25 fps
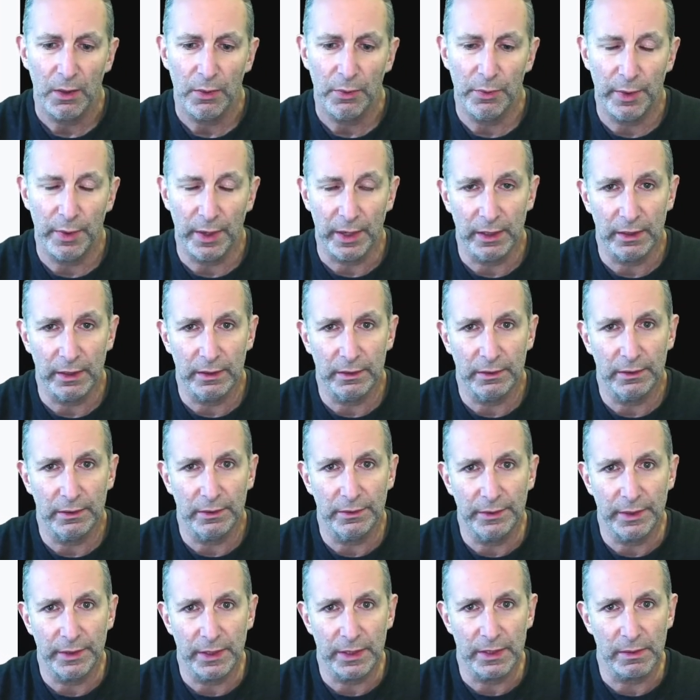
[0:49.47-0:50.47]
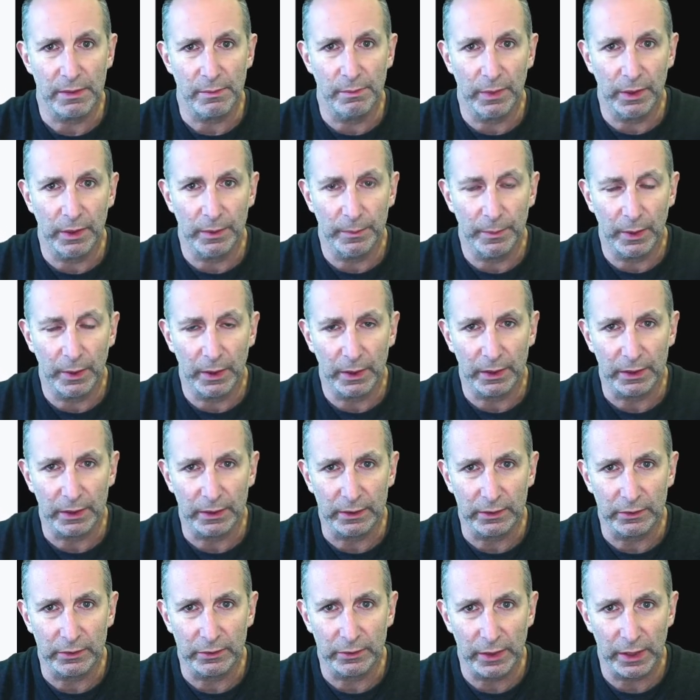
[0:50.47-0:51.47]
then there's a
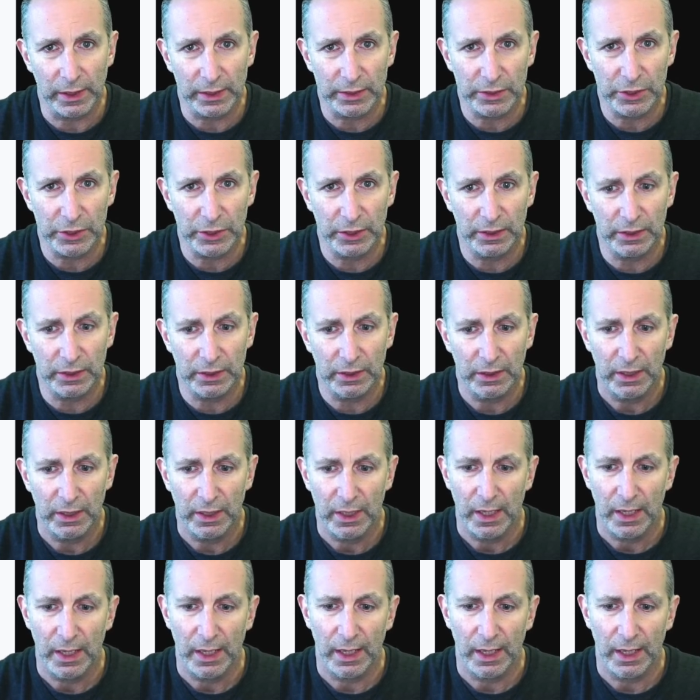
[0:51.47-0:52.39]
mid-market correction,